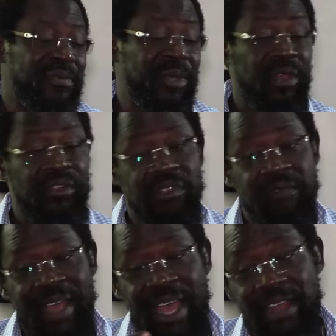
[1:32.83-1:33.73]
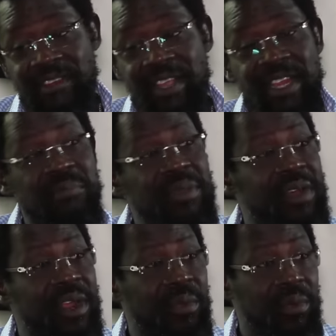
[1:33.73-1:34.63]
Because if I had said
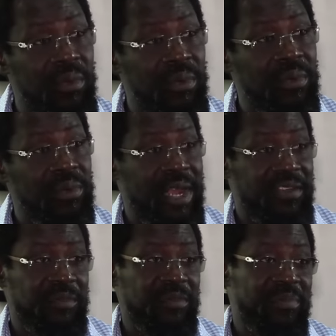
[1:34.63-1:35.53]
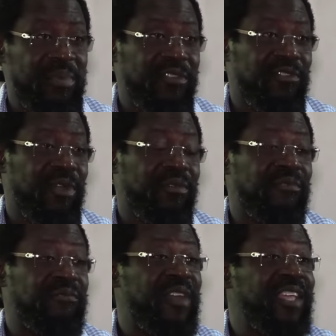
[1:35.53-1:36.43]
miracle, we would have been based on
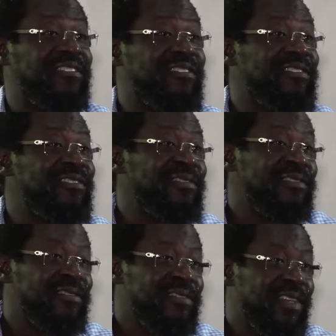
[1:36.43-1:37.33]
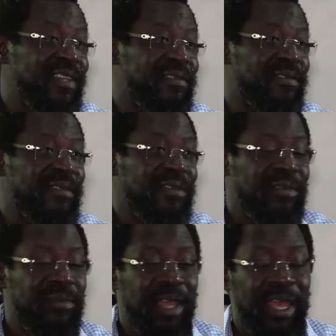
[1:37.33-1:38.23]
faith. Mm.
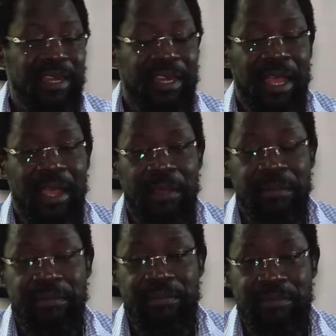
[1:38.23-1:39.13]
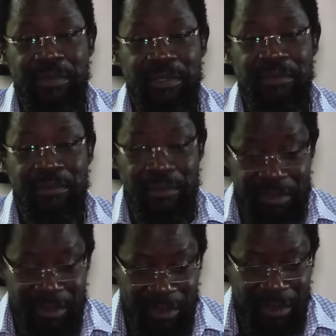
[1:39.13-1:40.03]
And
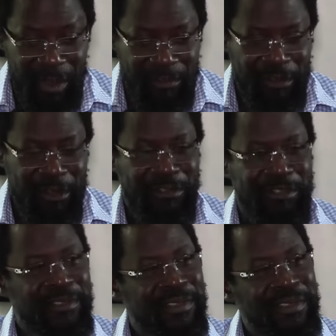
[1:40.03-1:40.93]
of course,